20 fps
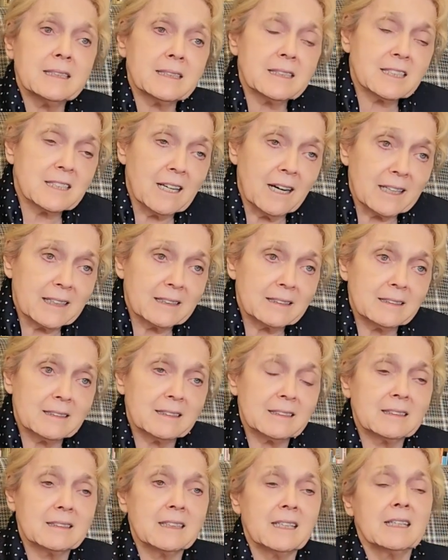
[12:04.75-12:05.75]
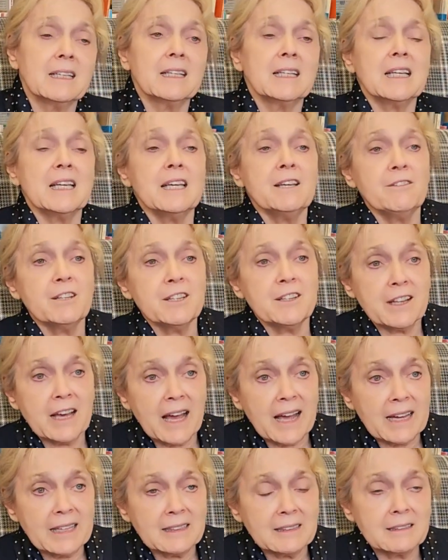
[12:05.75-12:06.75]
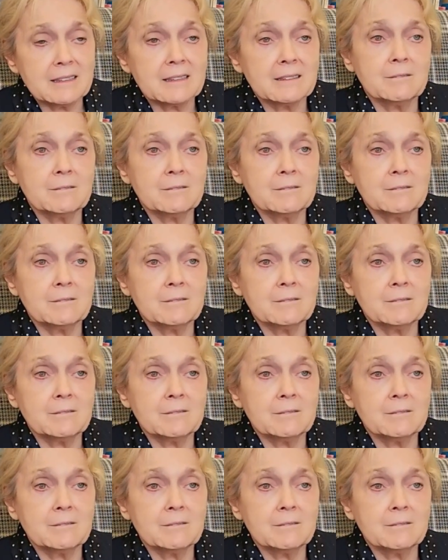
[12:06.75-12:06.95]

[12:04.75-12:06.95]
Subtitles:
its science, even that,